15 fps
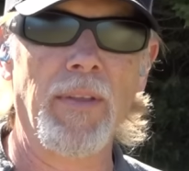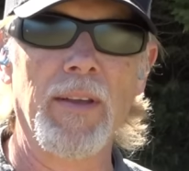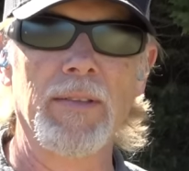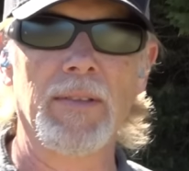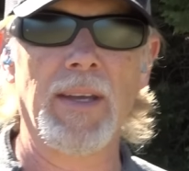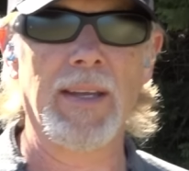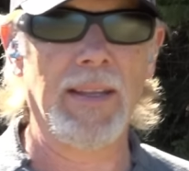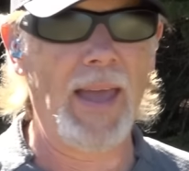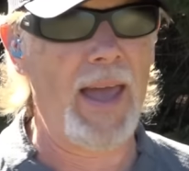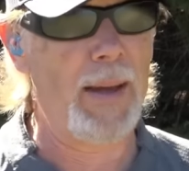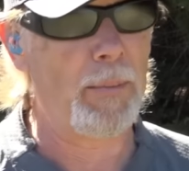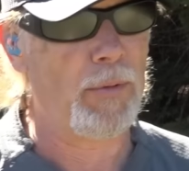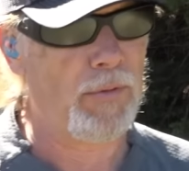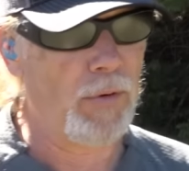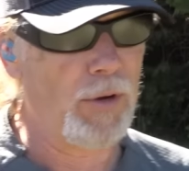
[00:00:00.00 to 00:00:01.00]
or things like
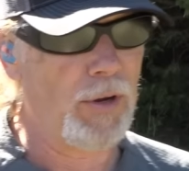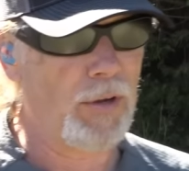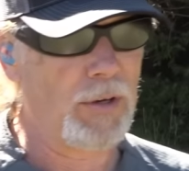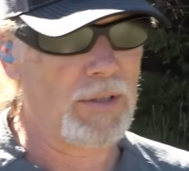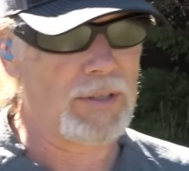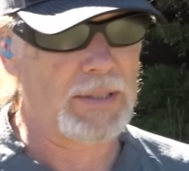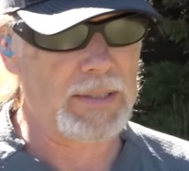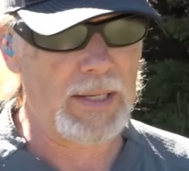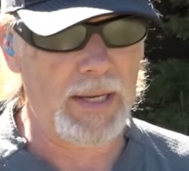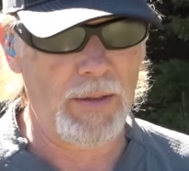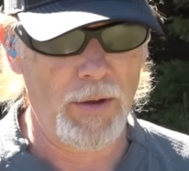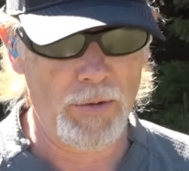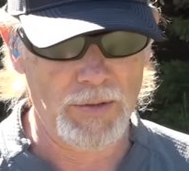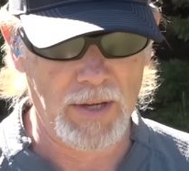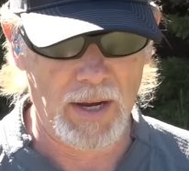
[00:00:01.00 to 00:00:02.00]
that before you're going to see
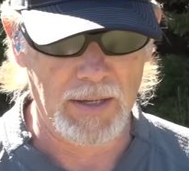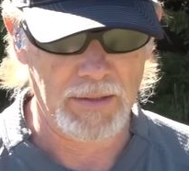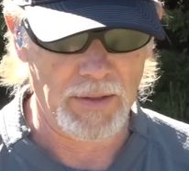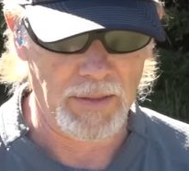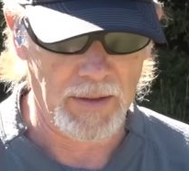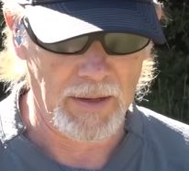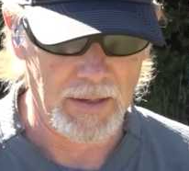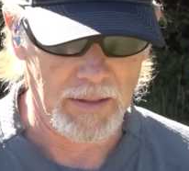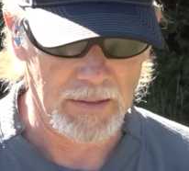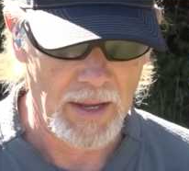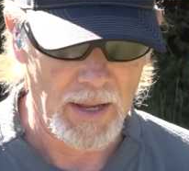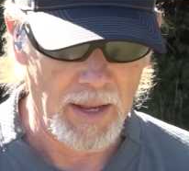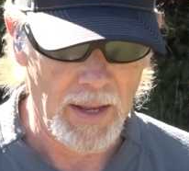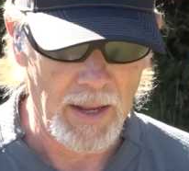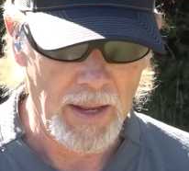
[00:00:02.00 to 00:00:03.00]
those kinds of things.
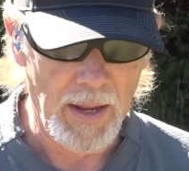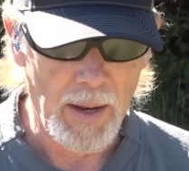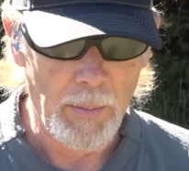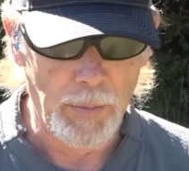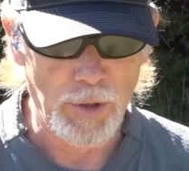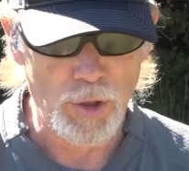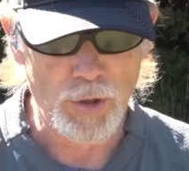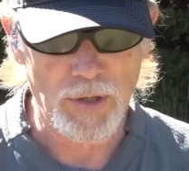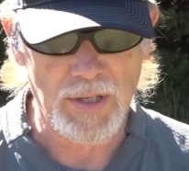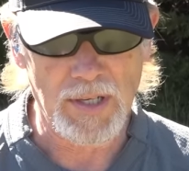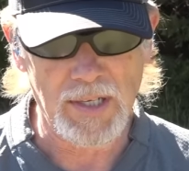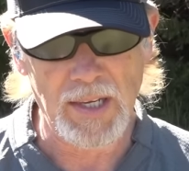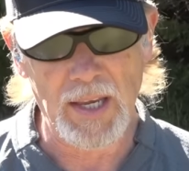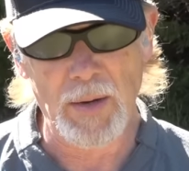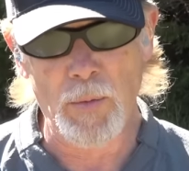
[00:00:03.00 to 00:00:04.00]
But you can
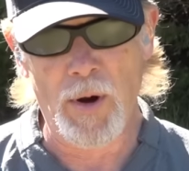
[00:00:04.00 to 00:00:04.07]
see